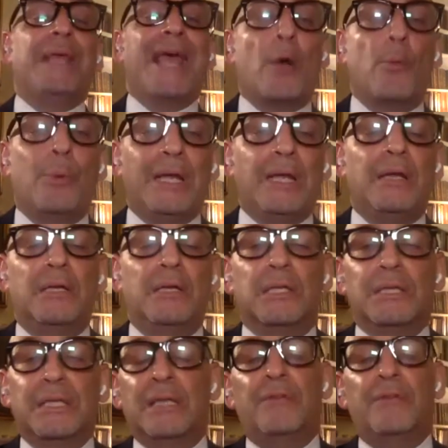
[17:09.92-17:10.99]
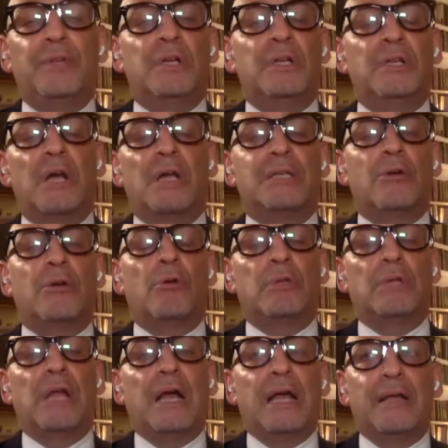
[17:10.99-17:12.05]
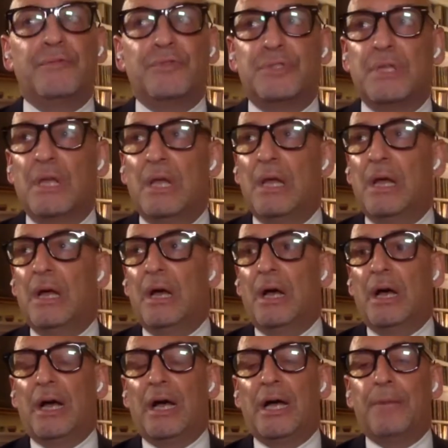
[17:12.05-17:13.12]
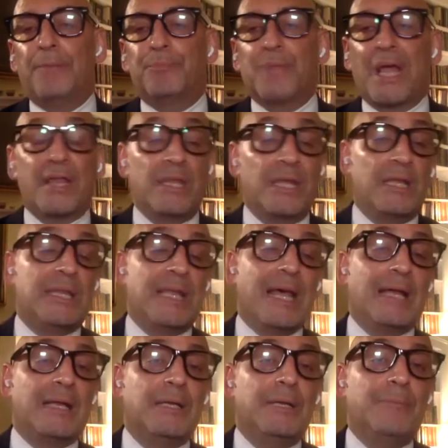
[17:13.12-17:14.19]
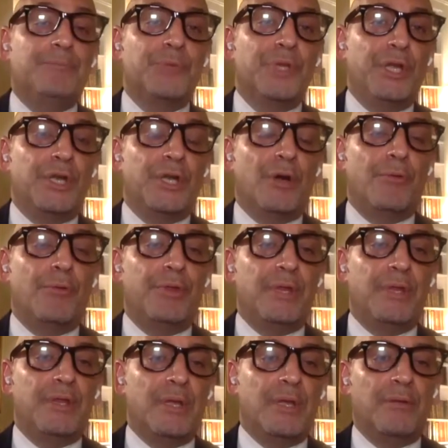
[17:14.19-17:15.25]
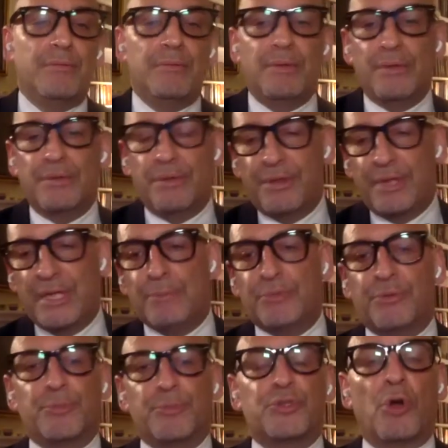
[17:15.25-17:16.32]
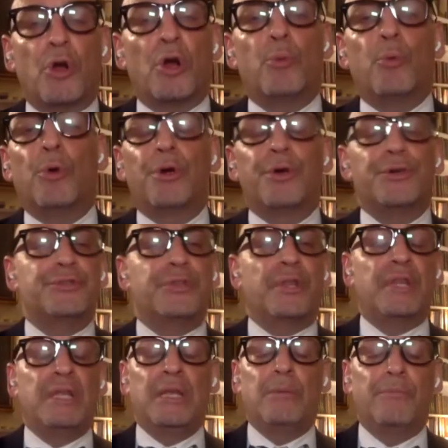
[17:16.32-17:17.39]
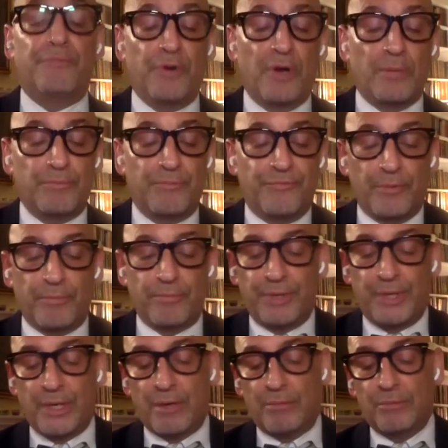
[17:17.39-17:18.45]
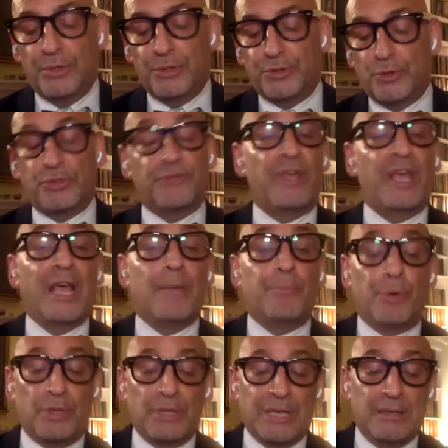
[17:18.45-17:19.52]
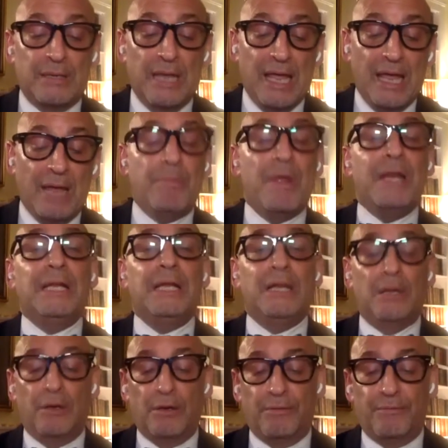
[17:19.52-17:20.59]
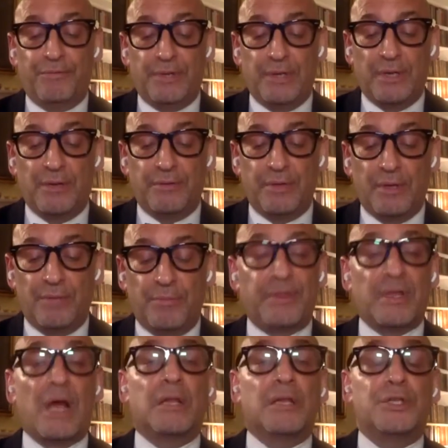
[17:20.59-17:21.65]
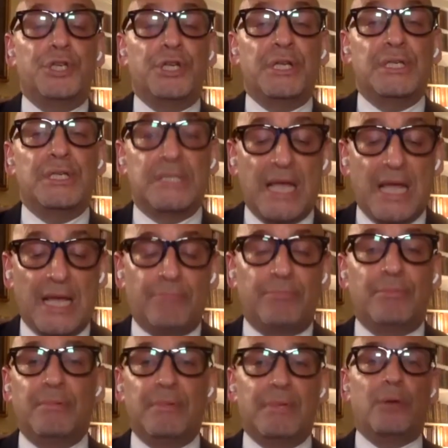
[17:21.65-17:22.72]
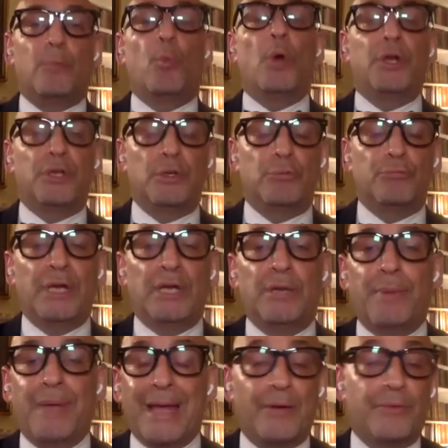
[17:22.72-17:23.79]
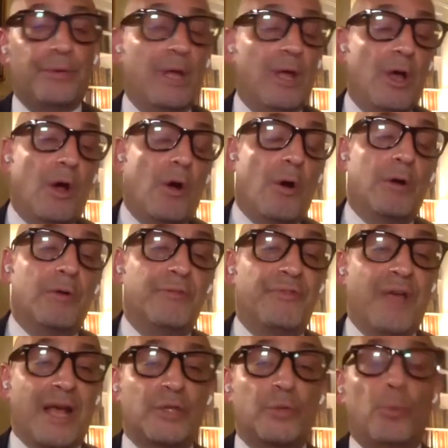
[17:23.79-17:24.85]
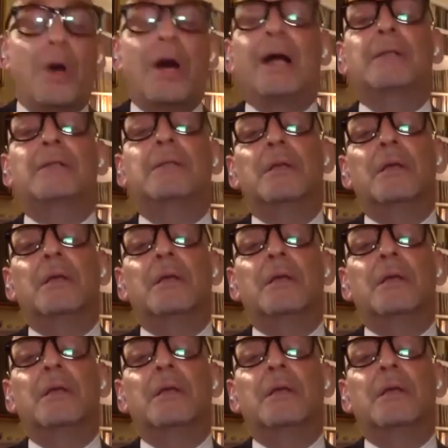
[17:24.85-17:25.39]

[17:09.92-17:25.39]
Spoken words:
how we live and conduct our own lives. I think that, you know, the themes from Star Wars, the theme from you know, Joseph Campbell and many of the mythologies that one could read about are in fact what